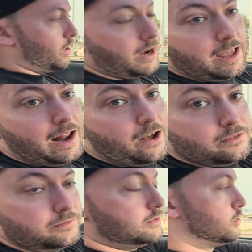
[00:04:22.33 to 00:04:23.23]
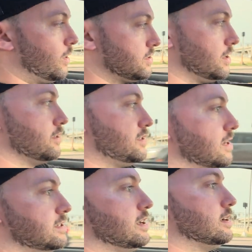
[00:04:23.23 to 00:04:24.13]
gonna get out, do our 0 to
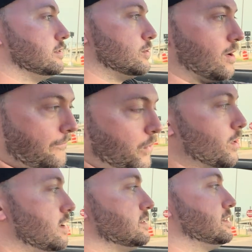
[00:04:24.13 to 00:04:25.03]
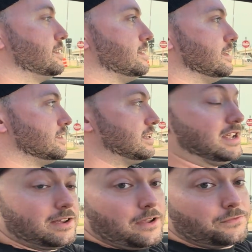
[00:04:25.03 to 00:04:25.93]
60, do our 40 to 60, and
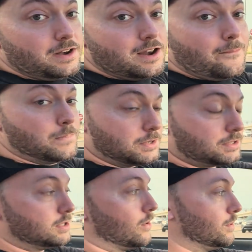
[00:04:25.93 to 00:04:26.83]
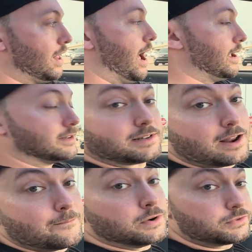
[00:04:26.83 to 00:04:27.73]
see if the numbers don't lie, because the
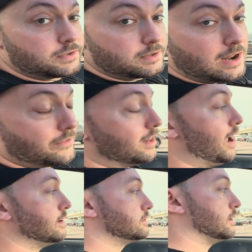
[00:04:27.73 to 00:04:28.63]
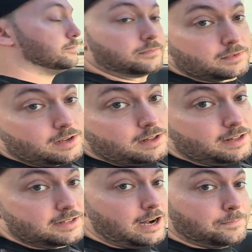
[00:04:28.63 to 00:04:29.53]
numbers never lie. So
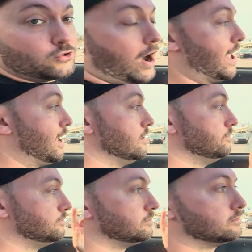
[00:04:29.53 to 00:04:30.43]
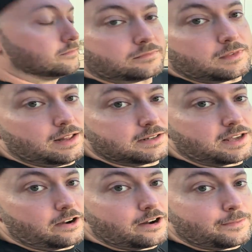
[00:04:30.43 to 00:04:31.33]
let's hit up the Dragy. Let's
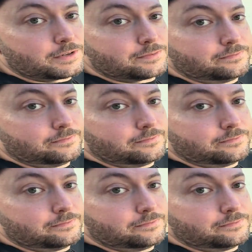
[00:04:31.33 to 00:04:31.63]
get our numbers.